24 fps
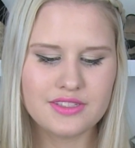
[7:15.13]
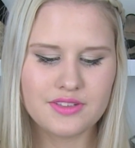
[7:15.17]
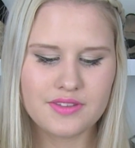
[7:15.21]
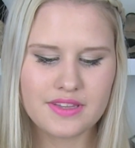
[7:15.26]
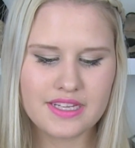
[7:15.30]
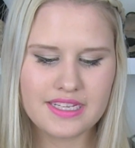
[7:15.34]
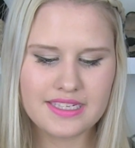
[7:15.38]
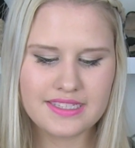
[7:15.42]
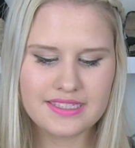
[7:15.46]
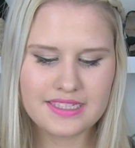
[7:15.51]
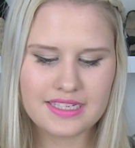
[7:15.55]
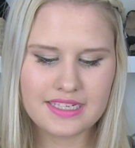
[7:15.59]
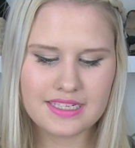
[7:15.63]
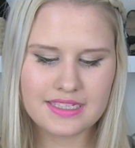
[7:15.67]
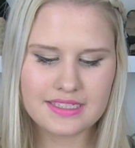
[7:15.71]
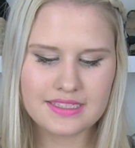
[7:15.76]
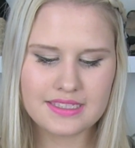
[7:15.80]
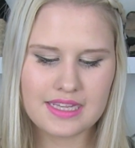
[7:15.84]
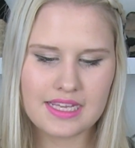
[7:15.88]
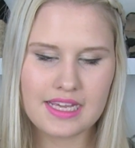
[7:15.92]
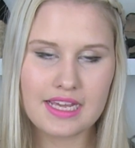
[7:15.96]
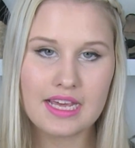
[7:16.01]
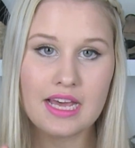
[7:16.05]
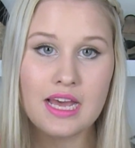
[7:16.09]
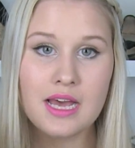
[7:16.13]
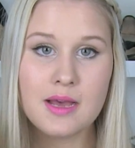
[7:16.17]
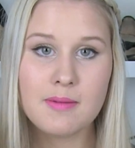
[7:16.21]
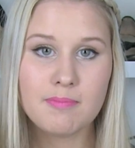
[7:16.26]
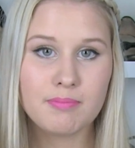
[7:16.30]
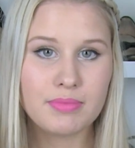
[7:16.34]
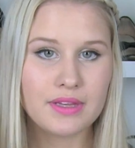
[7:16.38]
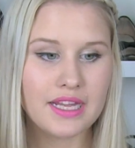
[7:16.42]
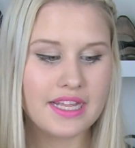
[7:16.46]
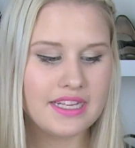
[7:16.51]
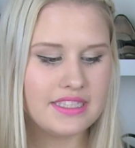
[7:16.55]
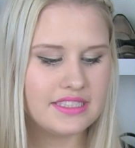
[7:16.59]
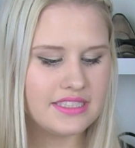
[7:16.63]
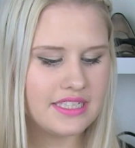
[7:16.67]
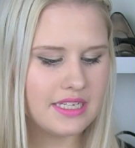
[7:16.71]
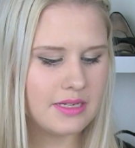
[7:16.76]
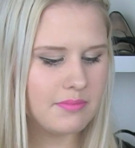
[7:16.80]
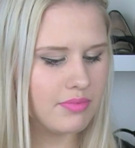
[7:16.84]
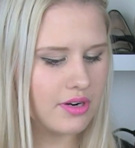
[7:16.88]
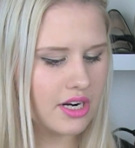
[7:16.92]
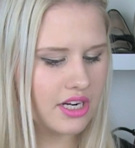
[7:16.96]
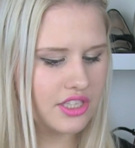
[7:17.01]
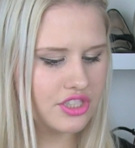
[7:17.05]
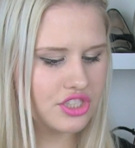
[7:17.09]
So this is the
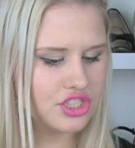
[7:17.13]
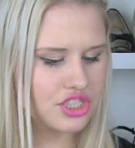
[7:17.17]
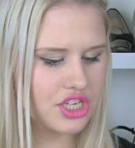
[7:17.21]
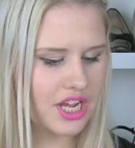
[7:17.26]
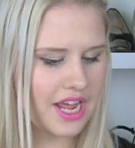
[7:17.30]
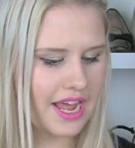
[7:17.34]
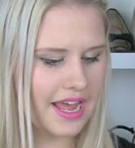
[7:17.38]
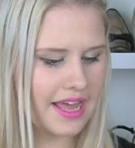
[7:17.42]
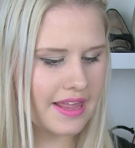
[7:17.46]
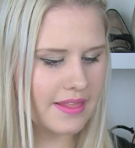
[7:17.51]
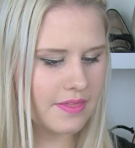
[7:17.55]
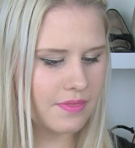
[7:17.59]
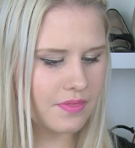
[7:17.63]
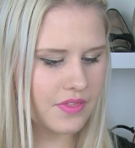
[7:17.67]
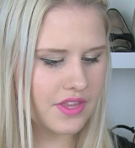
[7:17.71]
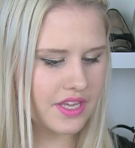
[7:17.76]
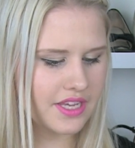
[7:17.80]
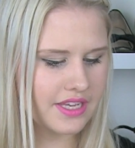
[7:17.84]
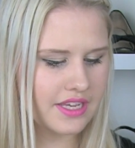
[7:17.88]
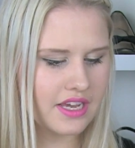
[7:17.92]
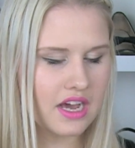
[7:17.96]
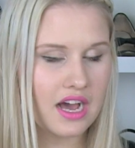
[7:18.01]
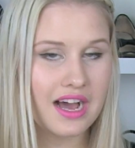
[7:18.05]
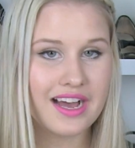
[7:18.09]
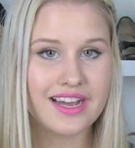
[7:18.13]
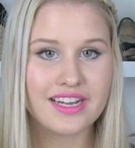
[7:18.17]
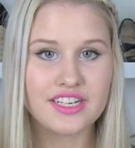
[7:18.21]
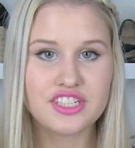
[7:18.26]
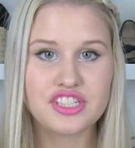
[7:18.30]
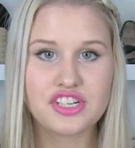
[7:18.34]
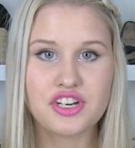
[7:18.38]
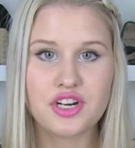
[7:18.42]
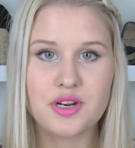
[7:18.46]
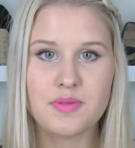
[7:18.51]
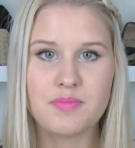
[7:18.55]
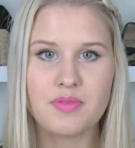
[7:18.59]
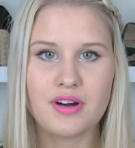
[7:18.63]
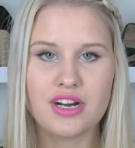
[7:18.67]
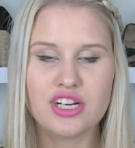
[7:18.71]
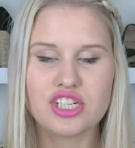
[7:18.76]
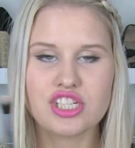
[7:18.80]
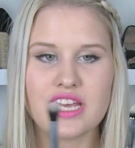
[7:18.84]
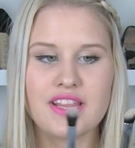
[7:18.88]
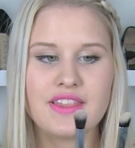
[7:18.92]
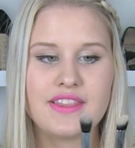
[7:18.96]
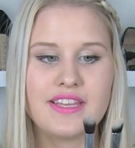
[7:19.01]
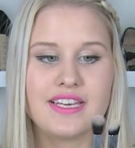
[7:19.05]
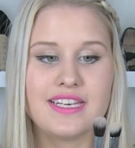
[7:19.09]
blending brush and the eyeshadow
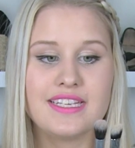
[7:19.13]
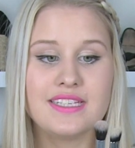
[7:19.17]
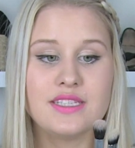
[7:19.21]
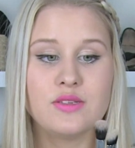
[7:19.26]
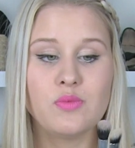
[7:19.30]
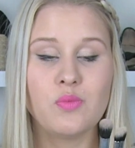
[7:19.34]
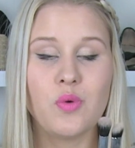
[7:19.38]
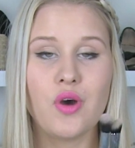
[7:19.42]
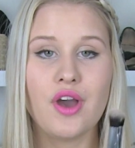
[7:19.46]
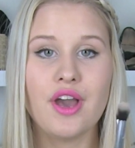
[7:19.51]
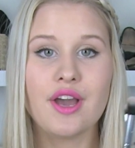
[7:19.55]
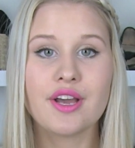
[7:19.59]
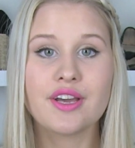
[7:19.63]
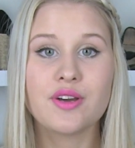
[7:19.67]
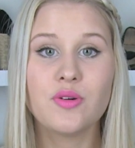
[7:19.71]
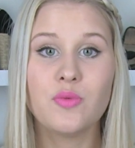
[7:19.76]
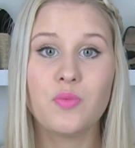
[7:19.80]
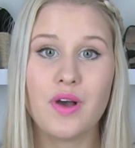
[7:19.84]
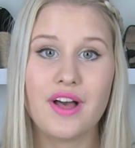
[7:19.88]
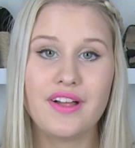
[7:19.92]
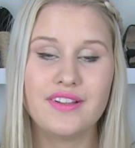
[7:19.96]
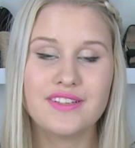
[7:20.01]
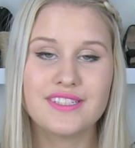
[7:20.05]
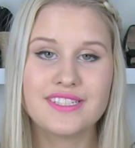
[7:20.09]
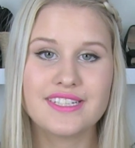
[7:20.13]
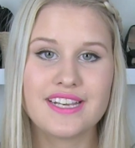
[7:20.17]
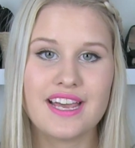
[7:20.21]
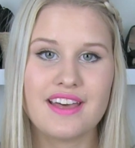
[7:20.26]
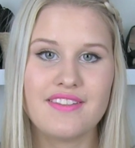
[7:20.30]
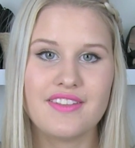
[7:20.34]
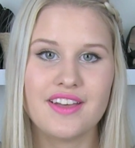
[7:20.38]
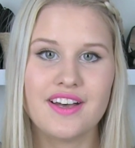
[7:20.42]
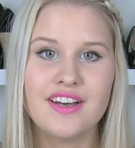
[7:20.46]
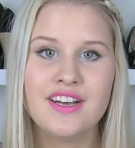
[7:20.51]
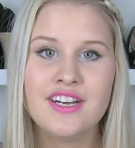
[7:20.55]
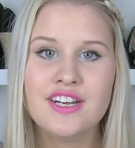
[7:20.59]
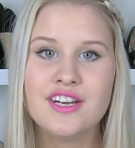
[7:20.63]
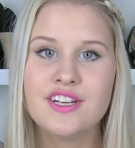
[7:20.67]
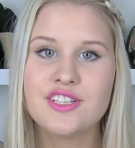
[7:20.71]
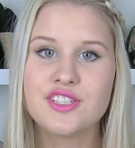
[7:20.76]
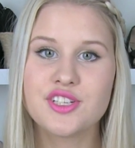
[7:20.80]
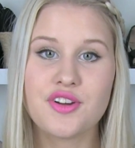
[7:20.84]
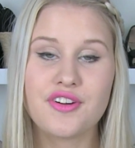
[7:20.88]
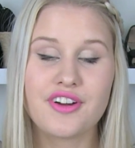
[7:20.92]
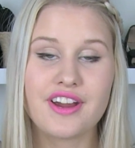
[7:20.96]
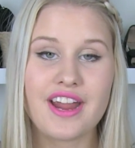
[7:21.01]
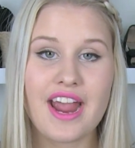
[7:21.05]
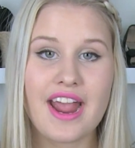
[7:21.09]
brush, and these work well together
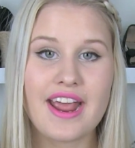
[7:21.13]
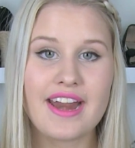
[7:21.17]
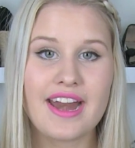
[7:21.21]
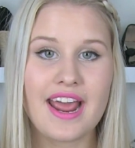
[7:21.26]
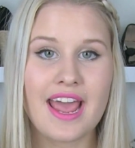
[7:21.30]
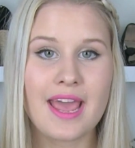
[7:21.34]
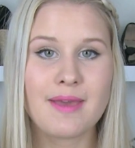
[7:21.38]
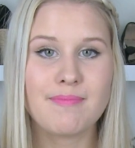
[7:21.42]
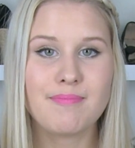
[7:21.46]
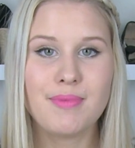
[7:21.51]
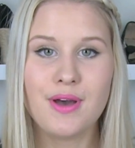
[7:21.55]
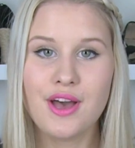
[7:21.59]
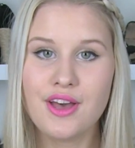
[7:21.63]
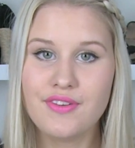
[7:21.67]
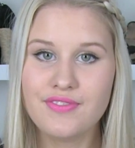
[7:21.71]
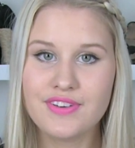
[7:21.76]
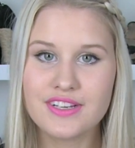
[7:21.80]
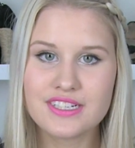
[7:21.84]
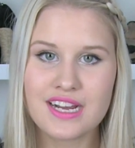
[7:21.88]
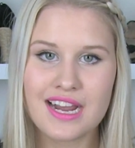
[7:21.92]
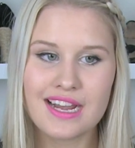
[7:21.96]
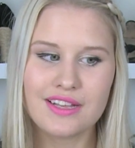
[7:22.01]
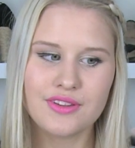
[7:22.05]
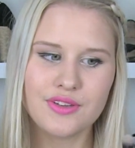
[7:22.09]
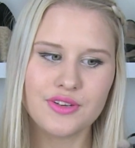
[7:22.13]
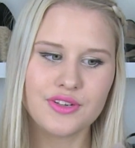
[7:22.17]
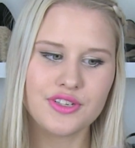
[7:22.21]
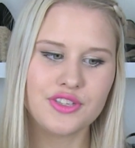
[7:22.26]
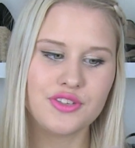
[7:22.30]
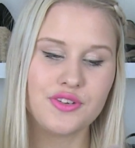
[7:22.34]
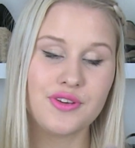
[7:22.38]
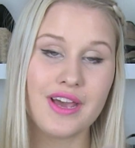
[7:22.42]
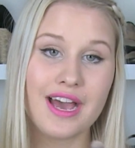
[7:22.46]
to create a perfect eye look.